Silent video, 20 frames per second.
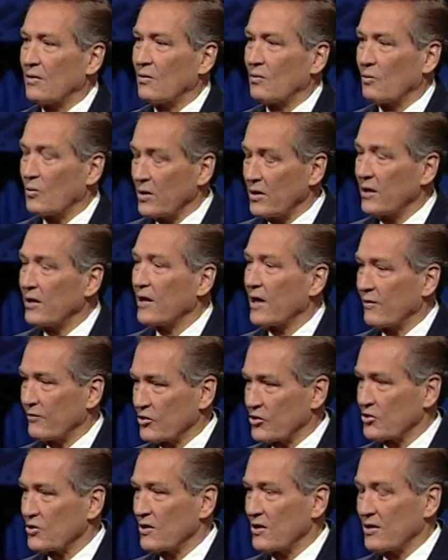we did have
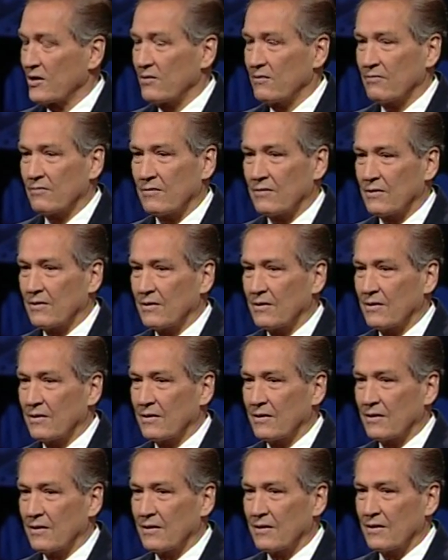a son.
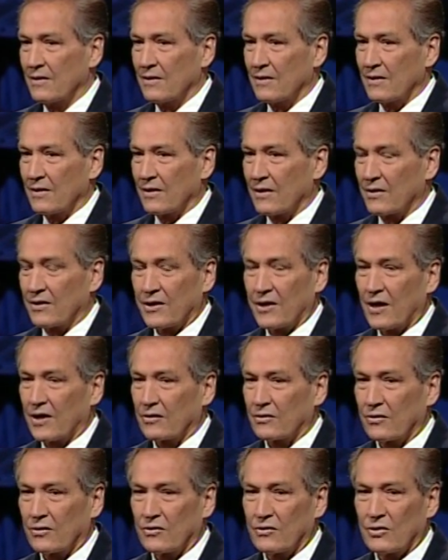And the
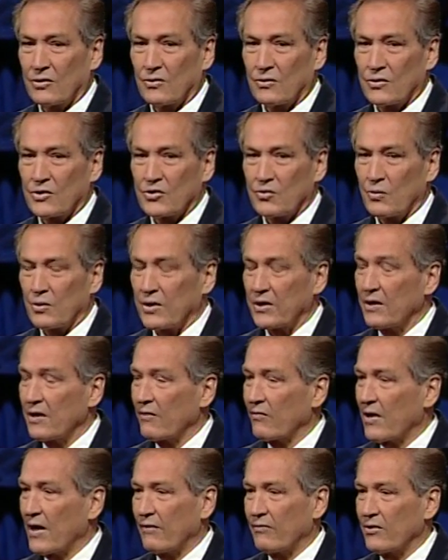doctor told us we'd
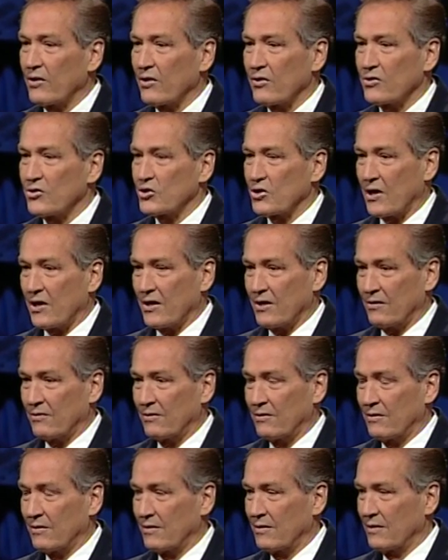never have another
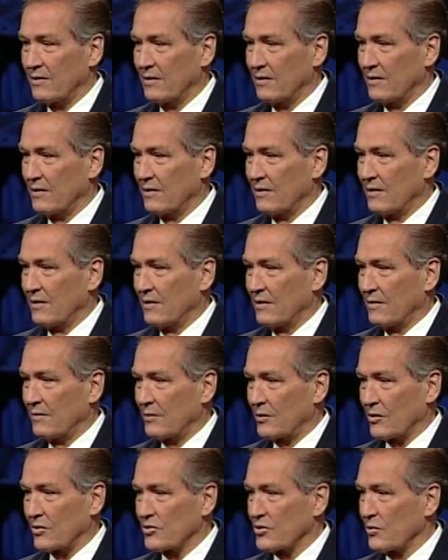child
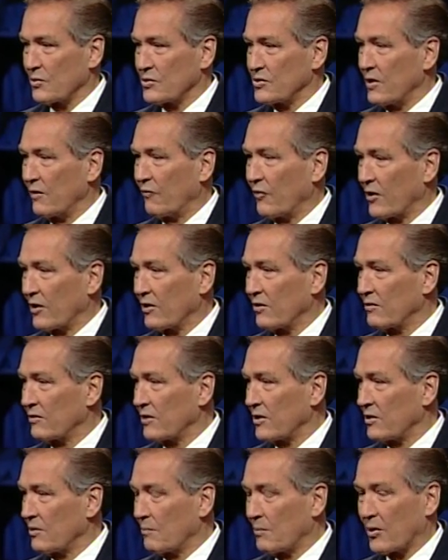because there was
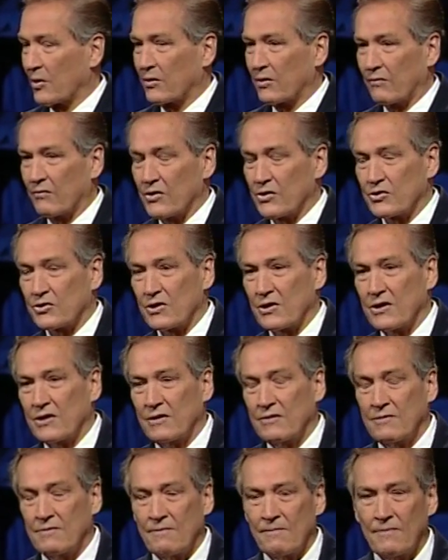difficulty at the birth of this
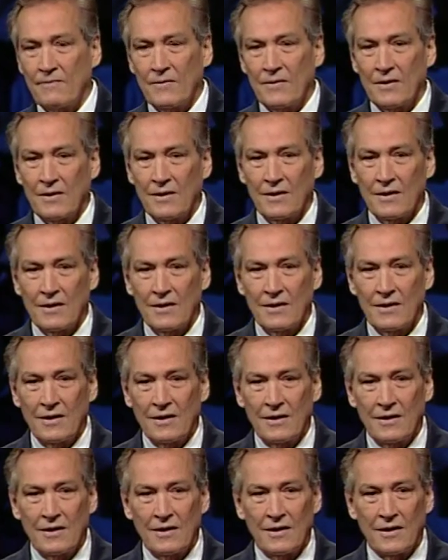son.
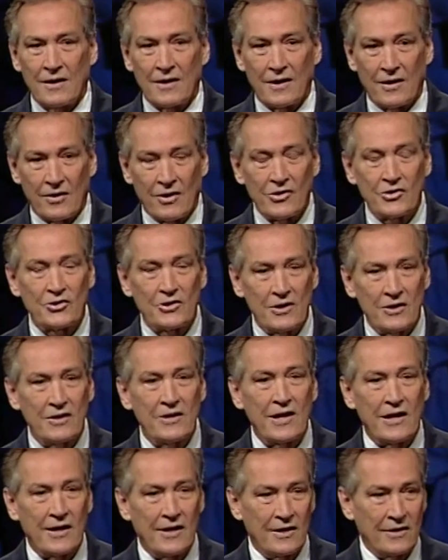And our son
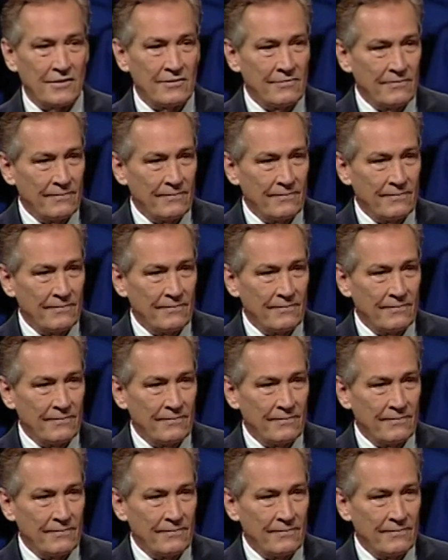died.